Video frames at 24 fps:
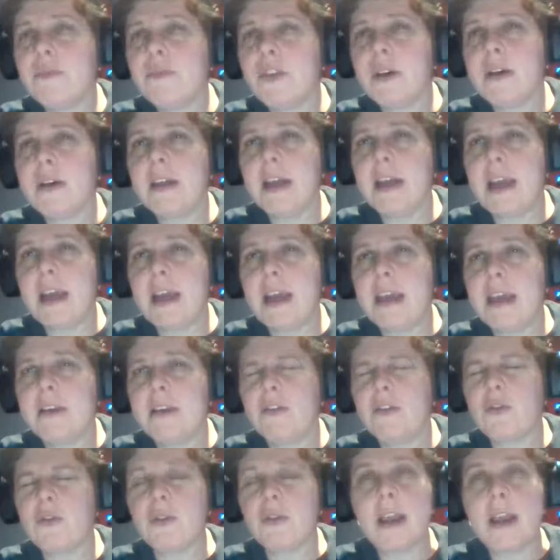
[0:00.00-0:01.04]

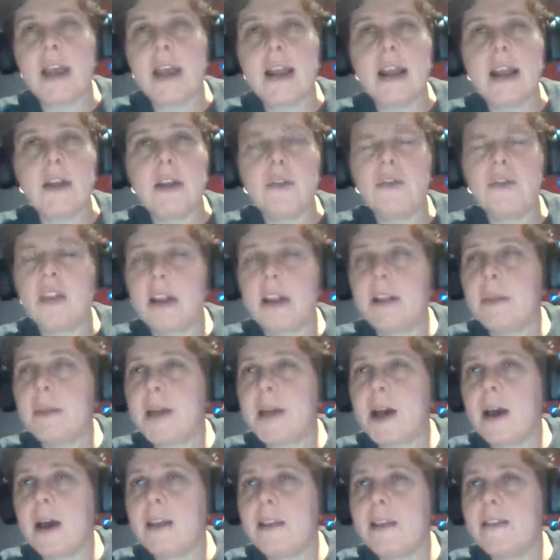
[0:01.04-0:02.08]
industry and understand the
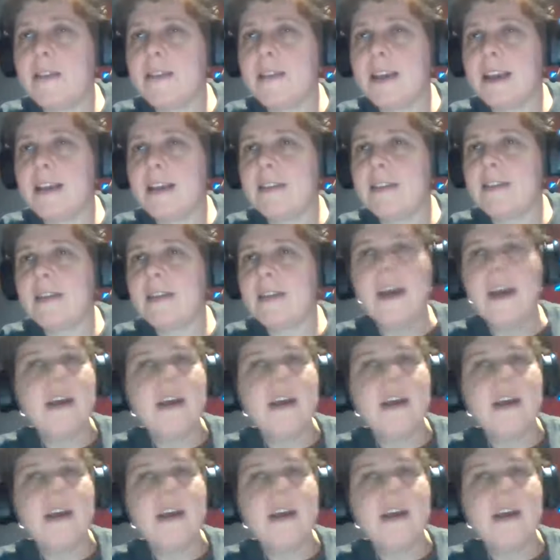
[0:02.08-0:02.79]
behind the scenes.